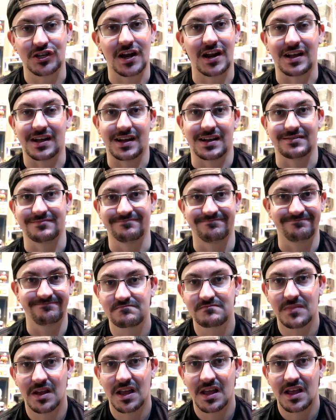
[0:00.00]
Jedi.
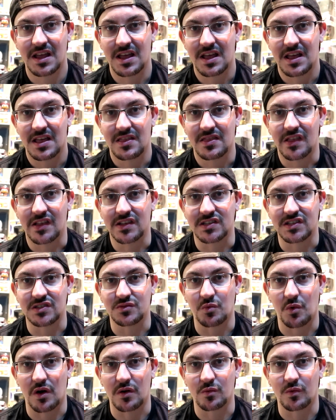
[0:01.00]
This
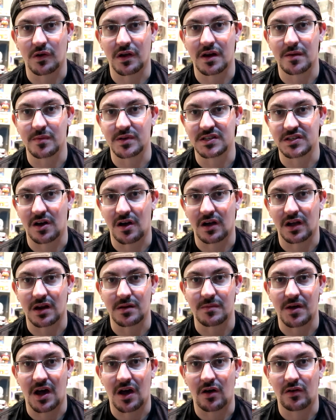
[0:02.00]
is one we're going to be talking
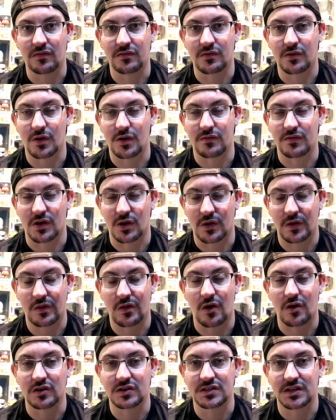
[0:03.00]
about for a very
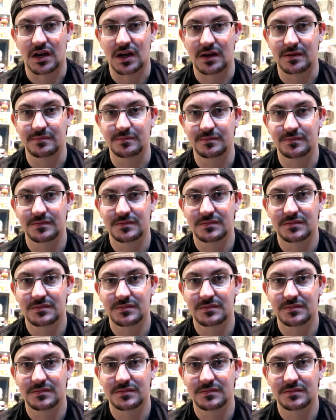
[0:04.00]
long time.